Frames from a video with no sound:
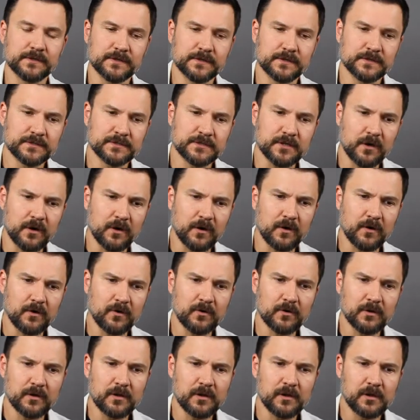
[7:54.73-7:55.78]

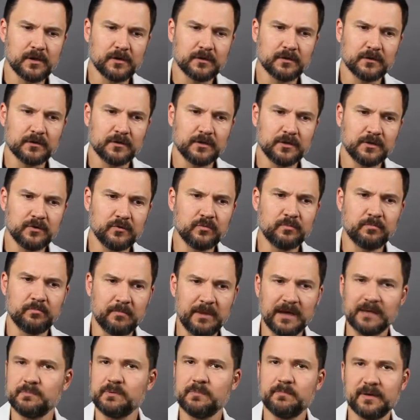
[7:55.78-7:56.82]
So you
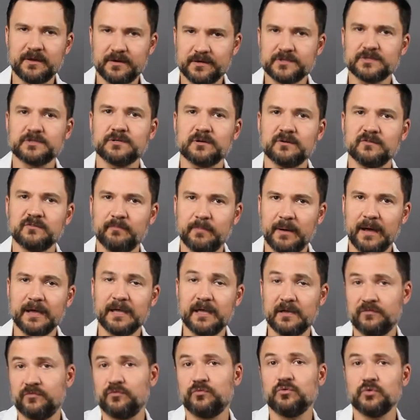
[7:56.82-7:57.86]
might be better served by
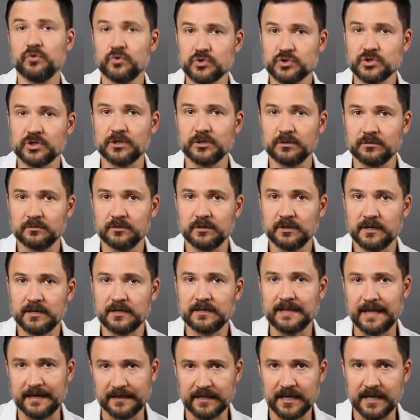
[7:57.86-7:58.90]
a fusion
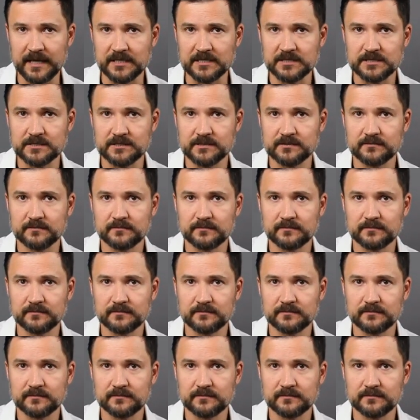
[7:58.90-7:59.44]
in that case.